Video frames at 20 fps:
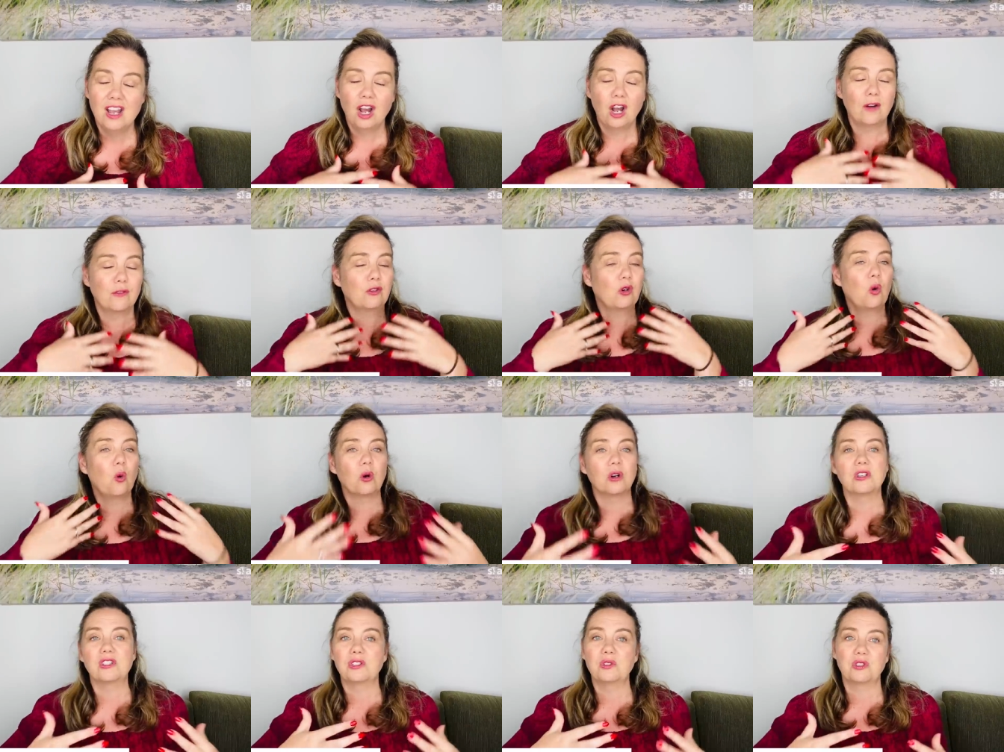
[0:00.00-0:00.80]
Of
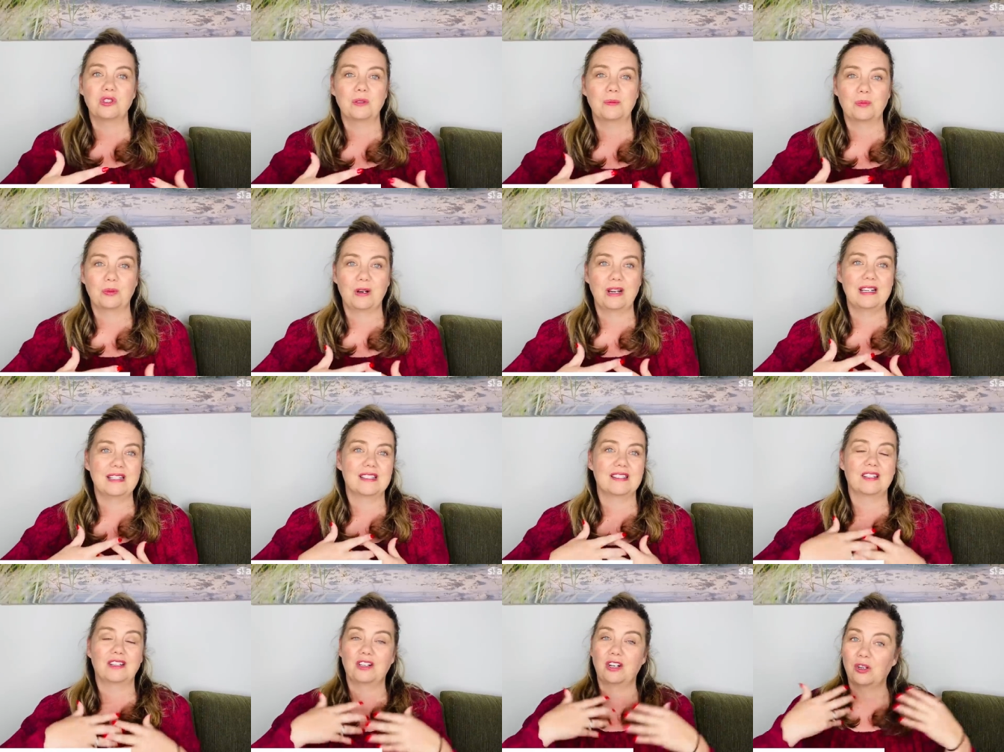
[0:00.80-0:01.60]
course, you should brace
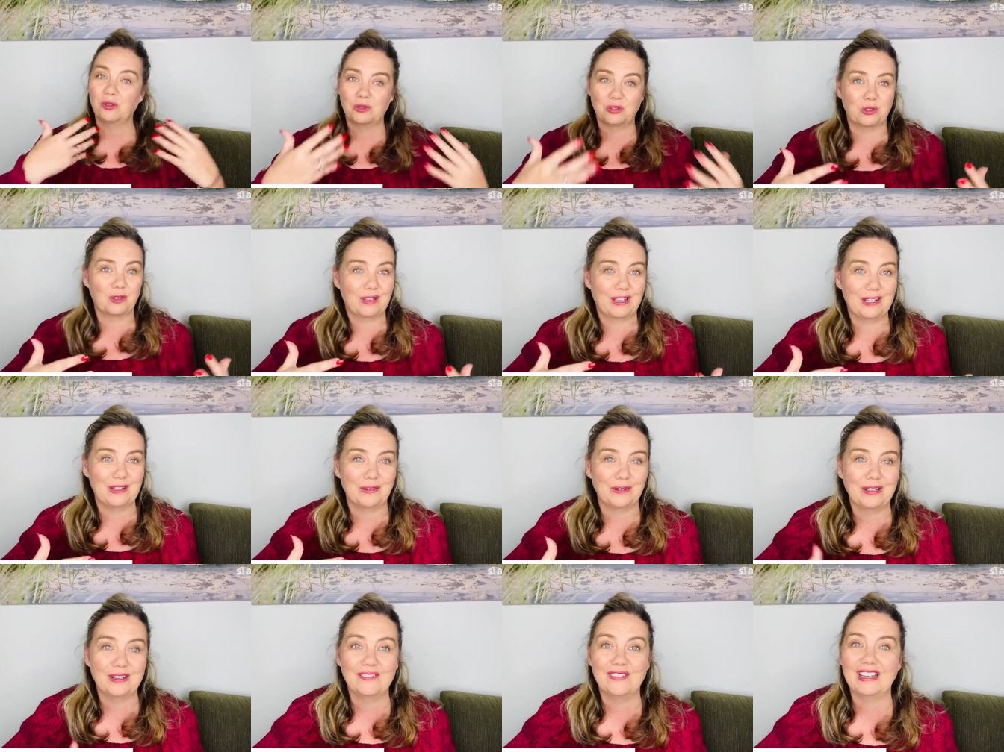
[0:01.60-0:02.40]
the culture that you're
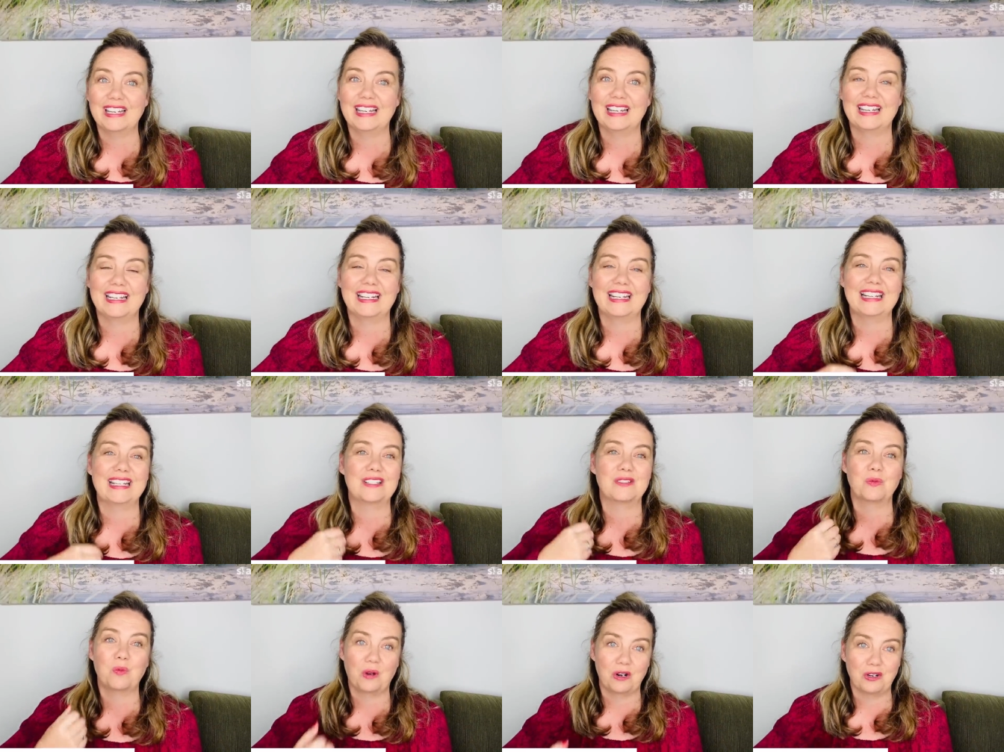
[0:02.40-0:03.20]
living in, and
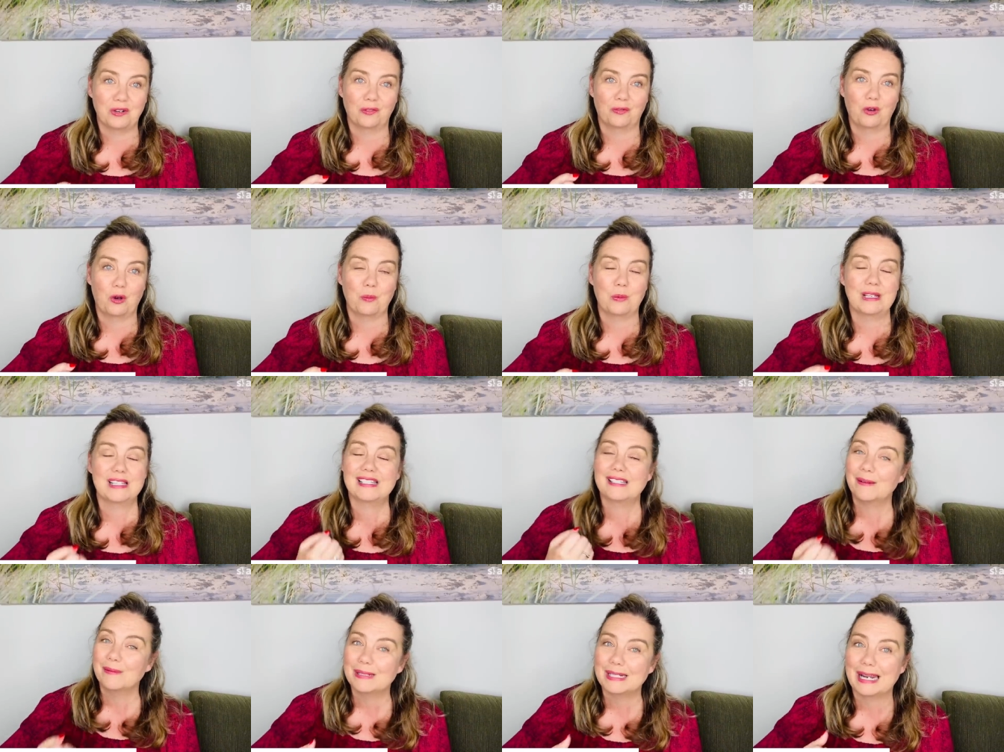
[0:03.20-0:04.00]
it's wonderful, but
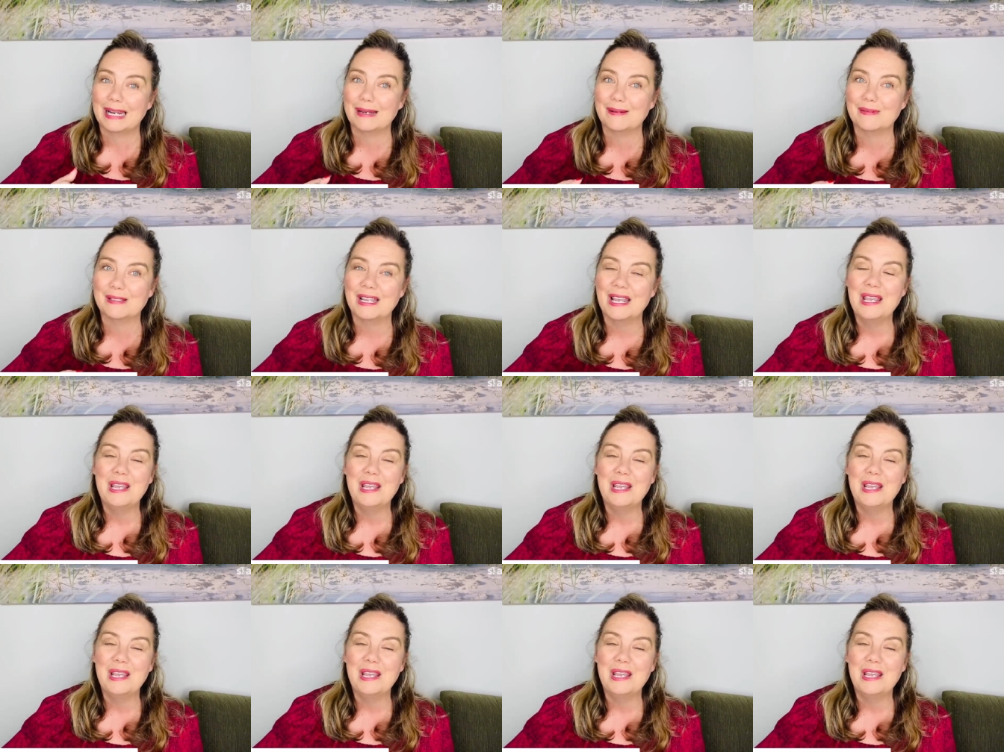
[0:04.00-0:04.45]
sometimes